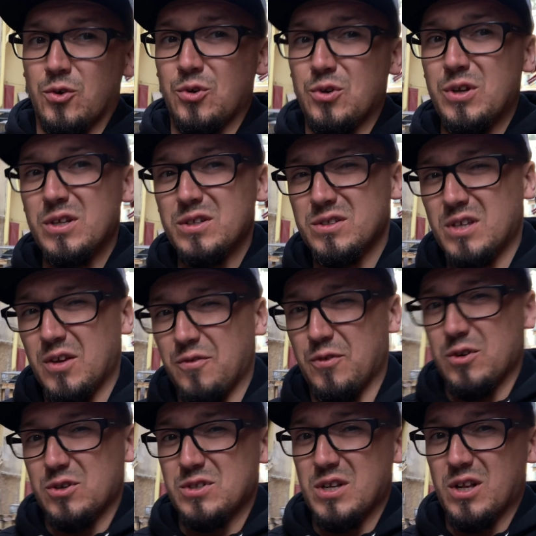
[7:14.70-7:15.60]
Nice, give
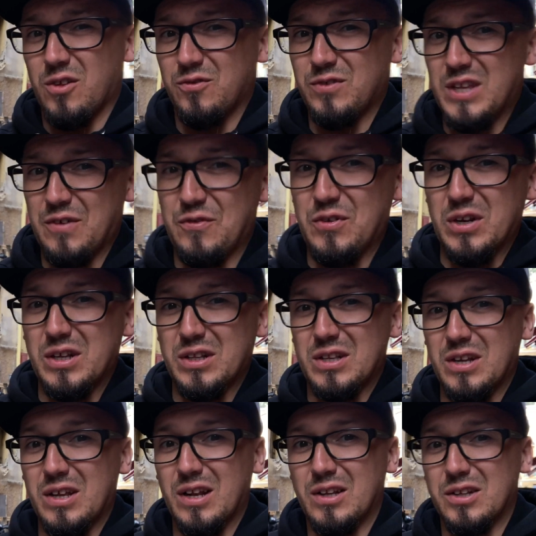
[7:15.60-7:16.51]
yourself
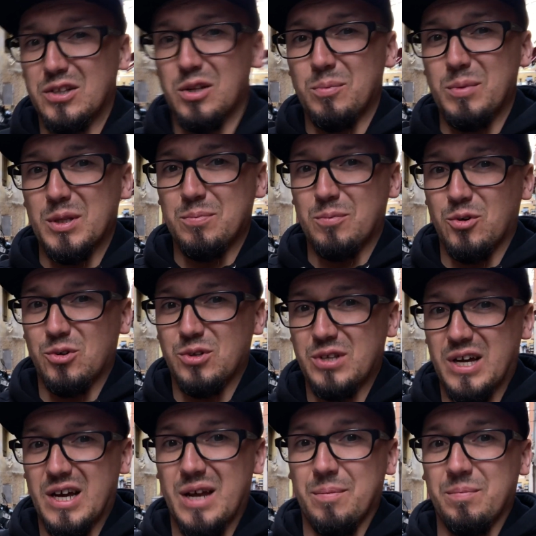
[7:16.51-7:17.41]
definitely a little bit more
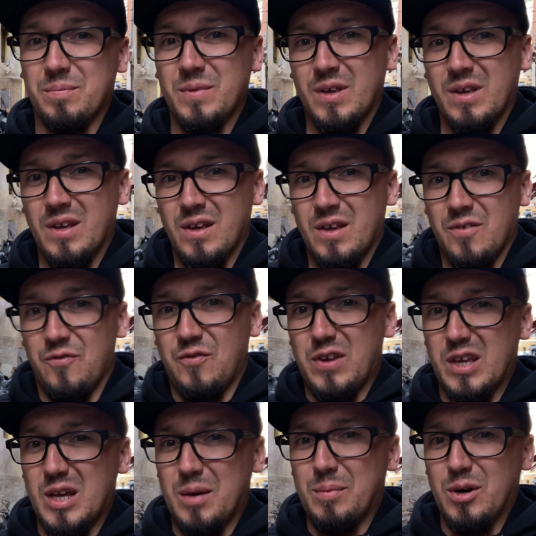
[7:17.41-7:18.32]
time.
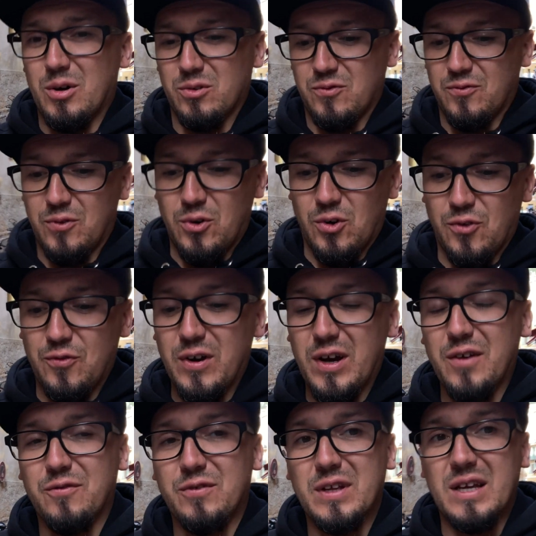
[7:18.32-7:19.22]
Think about 4 or
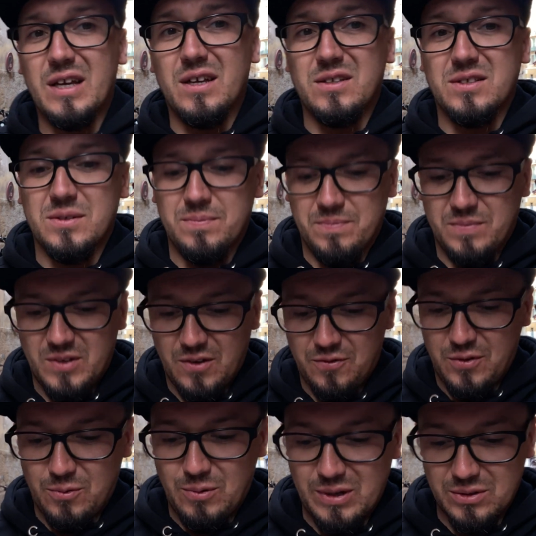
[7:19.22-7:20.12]
5 days if
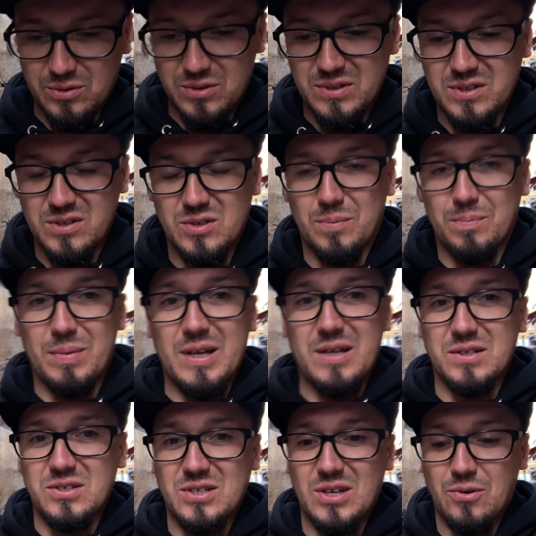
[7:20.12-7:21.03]
you want to see some
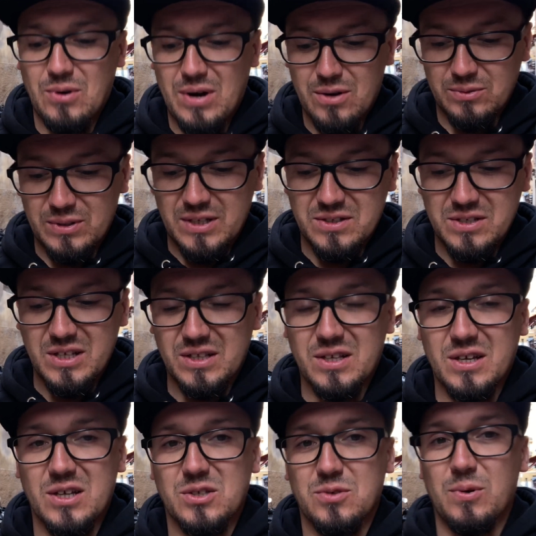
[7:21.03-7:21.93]
places around the
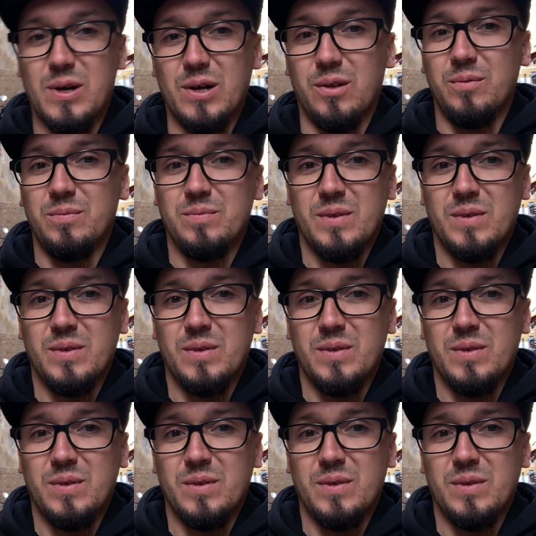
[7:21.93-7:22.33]
city as well.